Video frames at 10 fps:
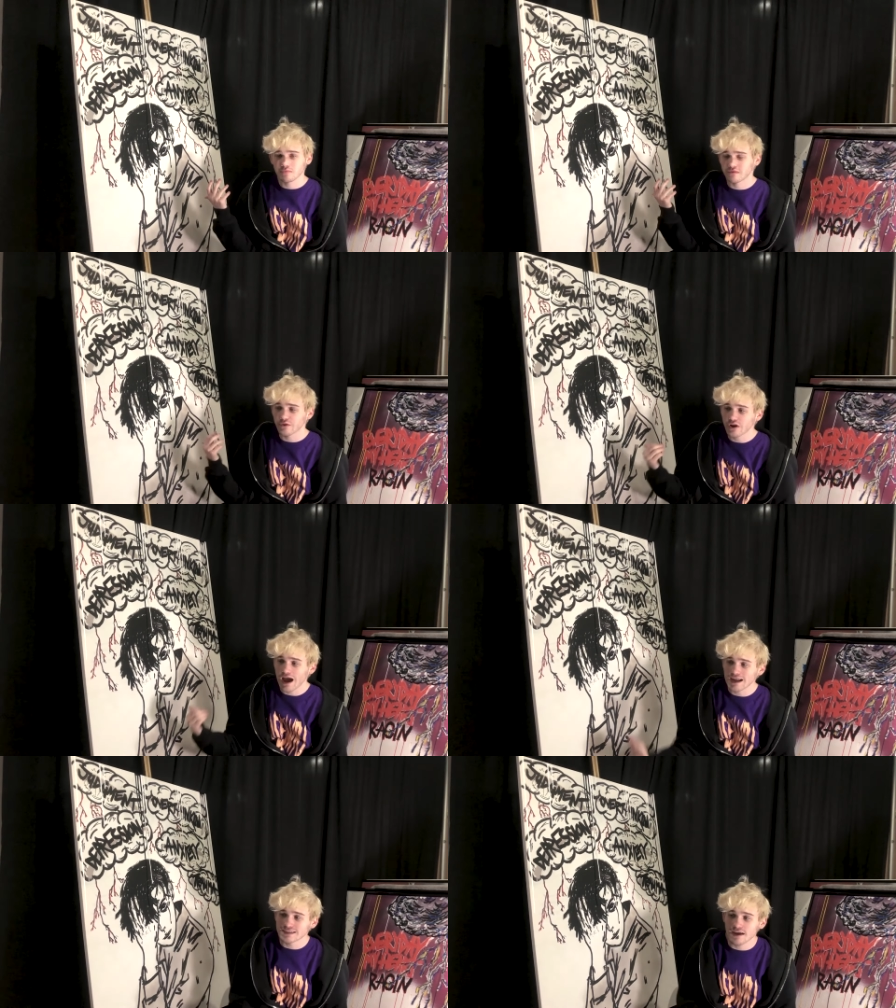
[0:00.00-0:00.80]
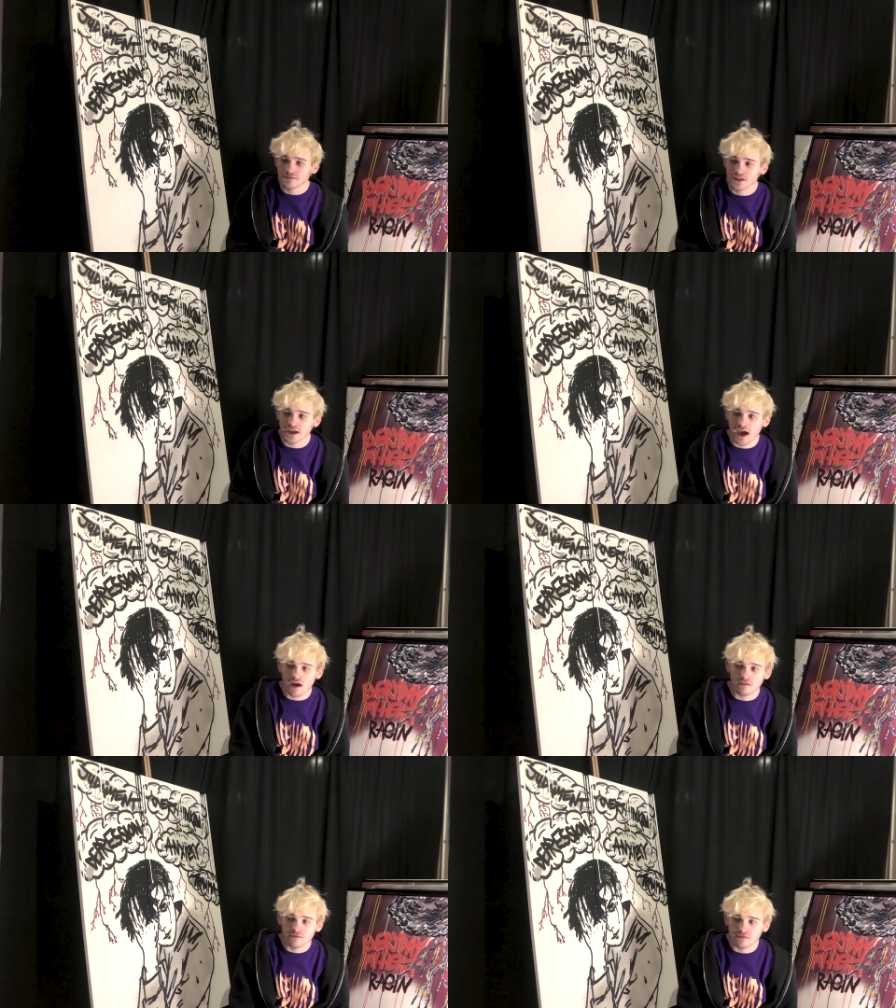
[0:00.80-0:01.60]
before, I definitely
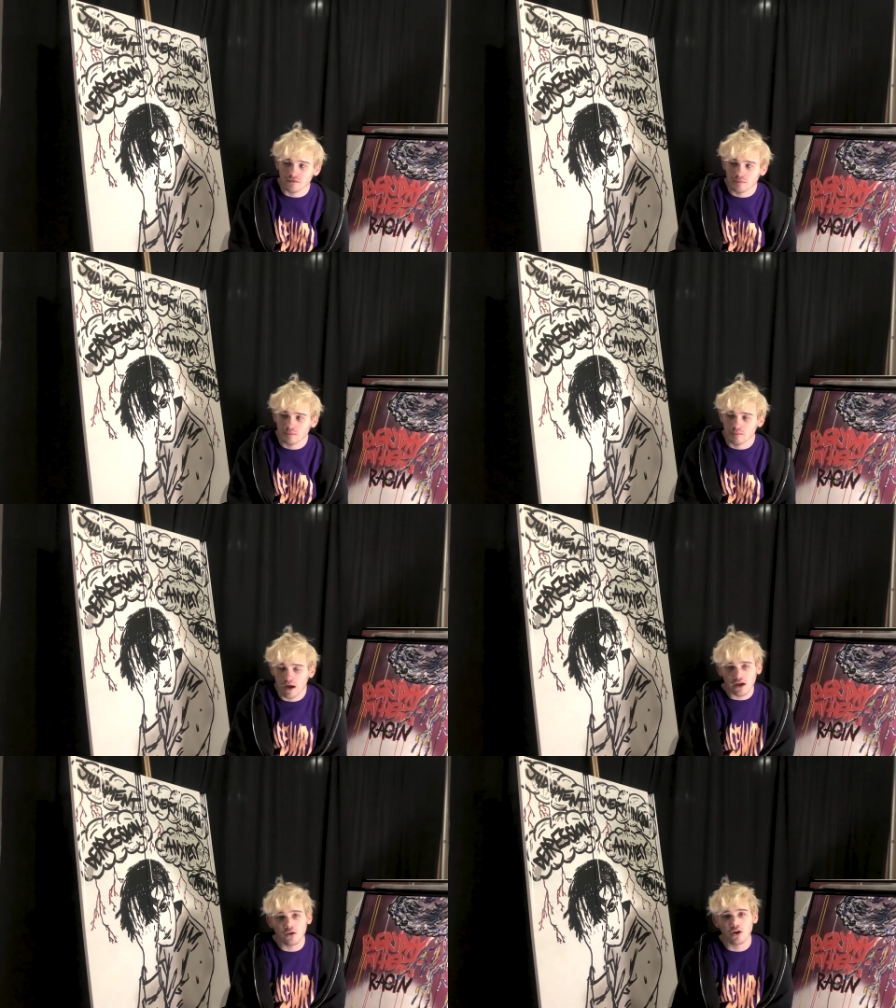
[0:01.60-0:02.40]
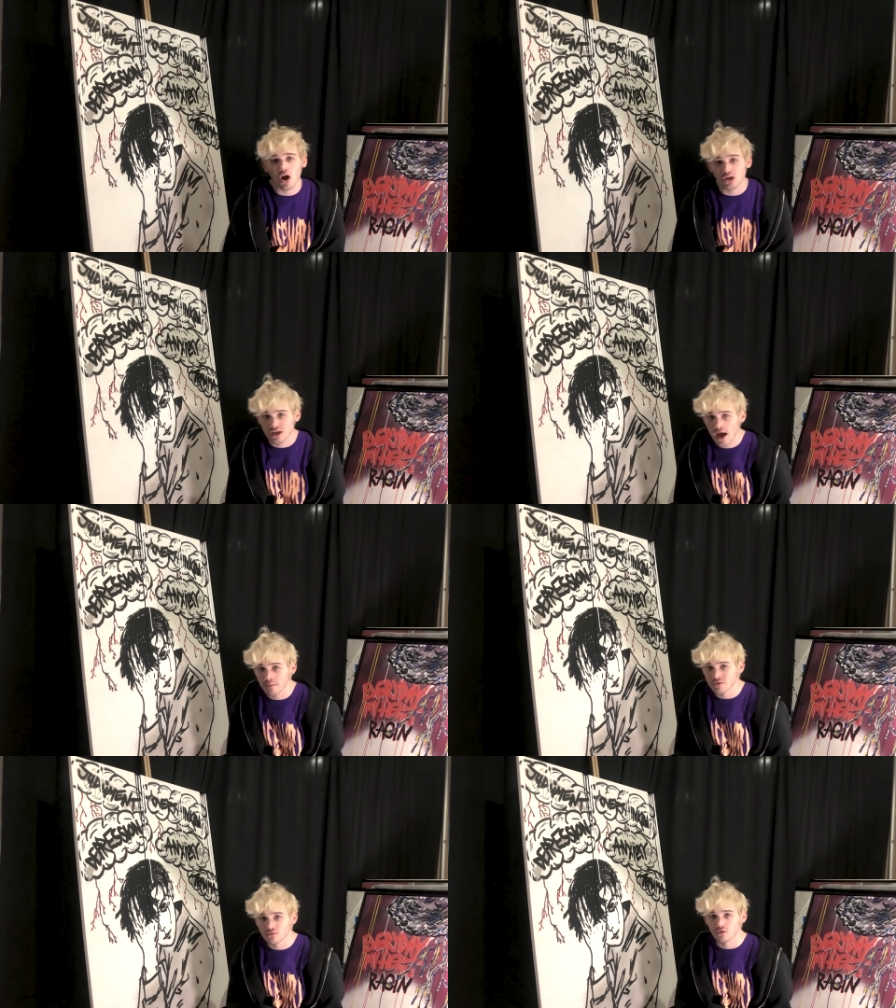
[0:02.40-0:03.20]
have my own hard
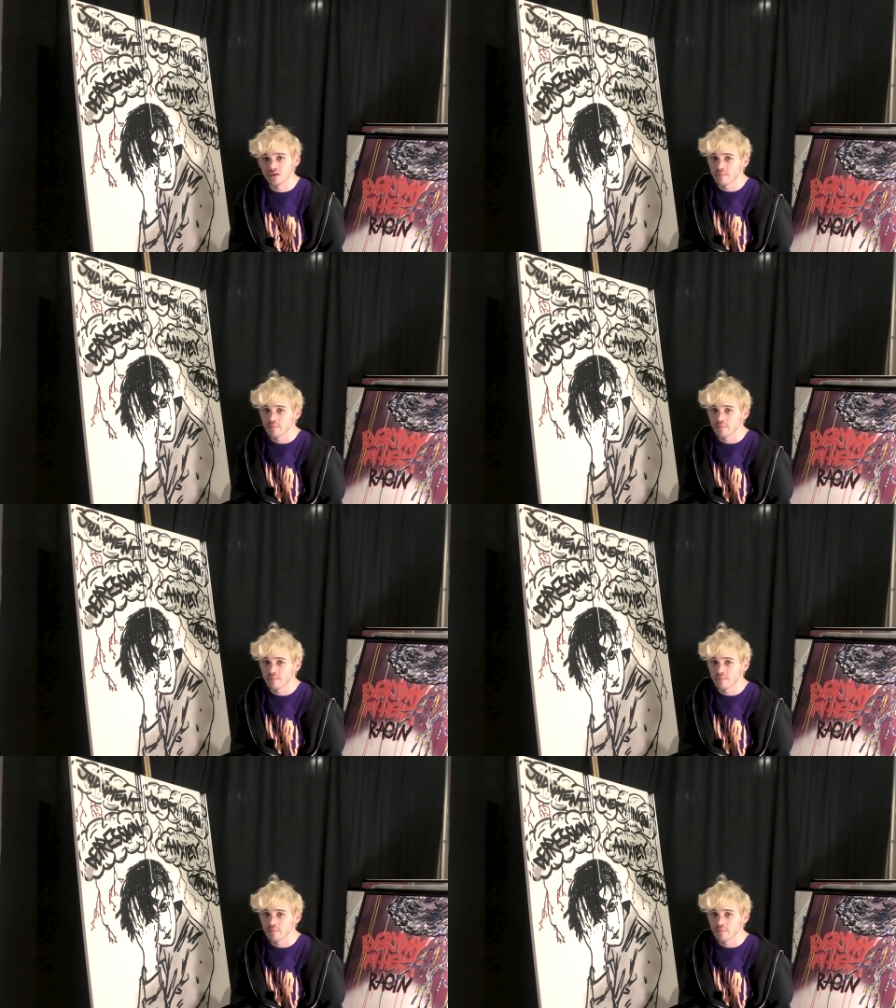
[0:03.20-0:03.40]
times with